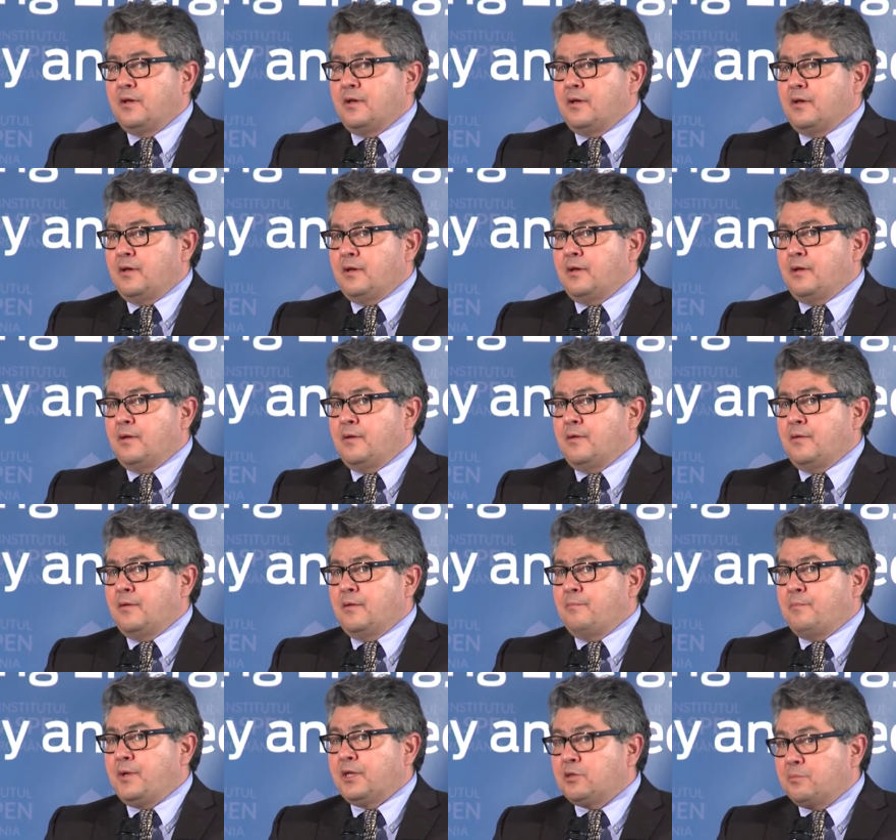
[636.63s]

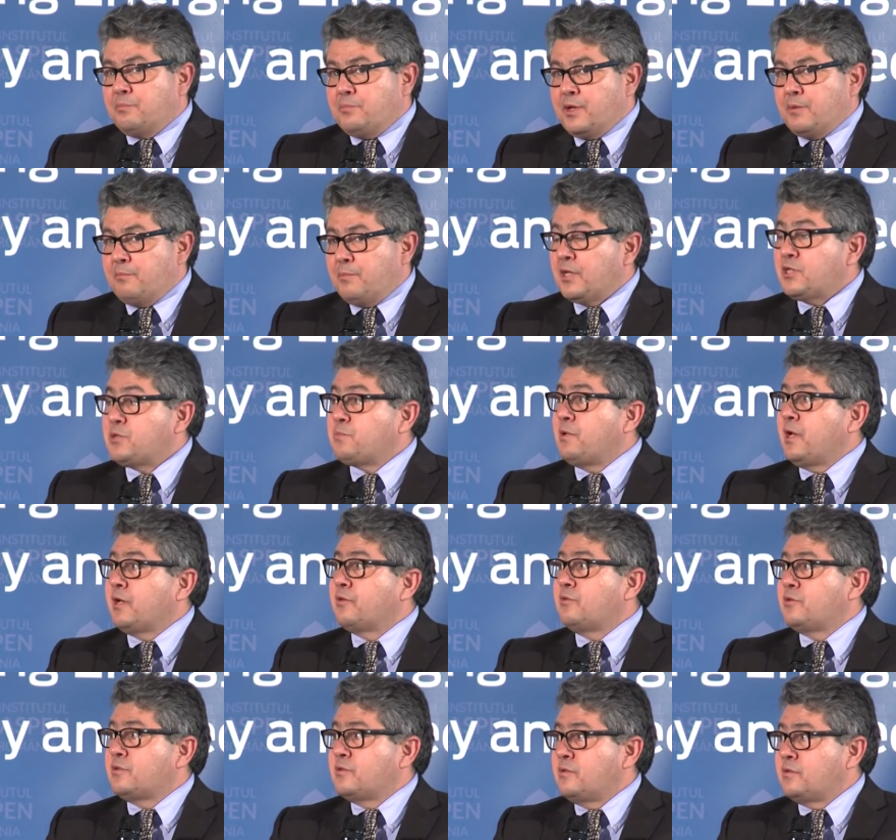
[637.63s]
better best
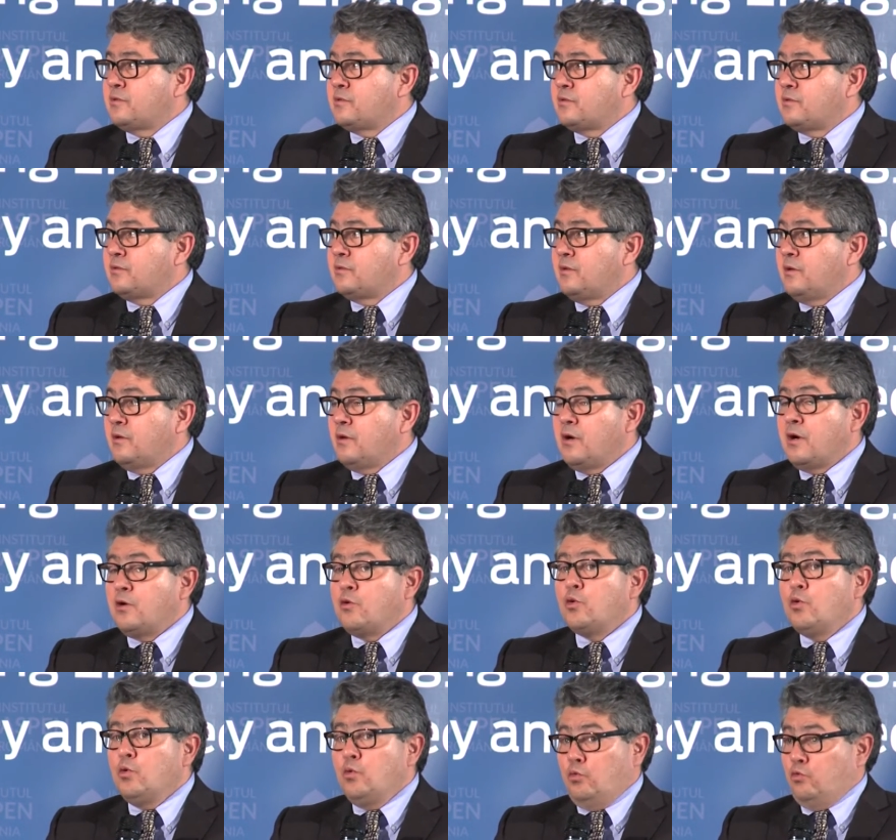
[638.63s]
practices are
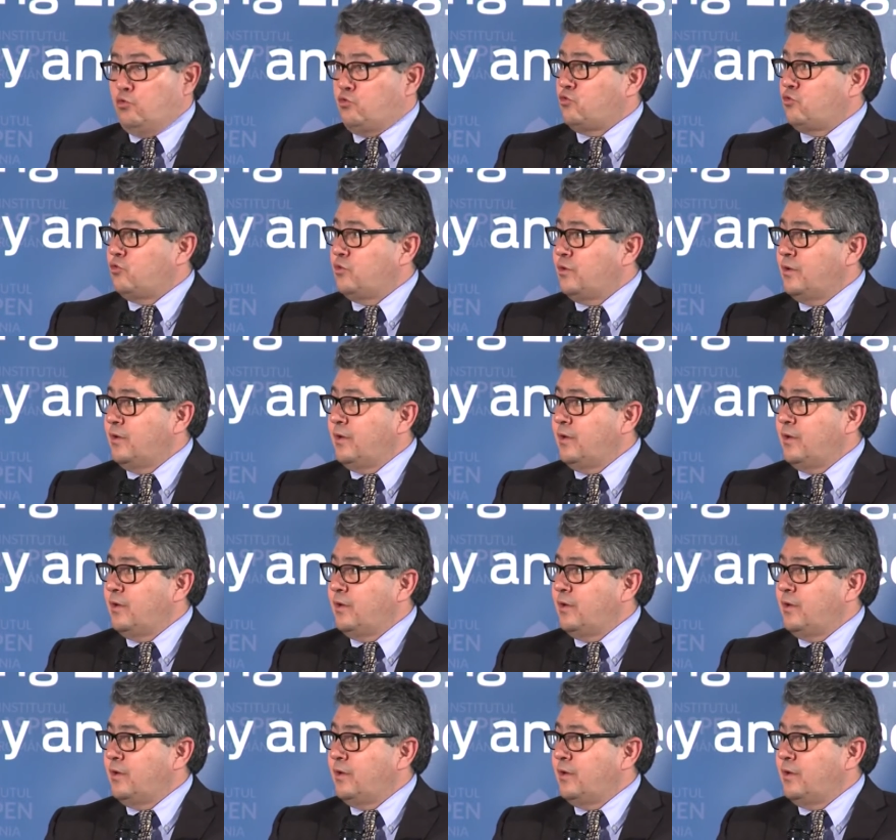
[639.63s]
huge.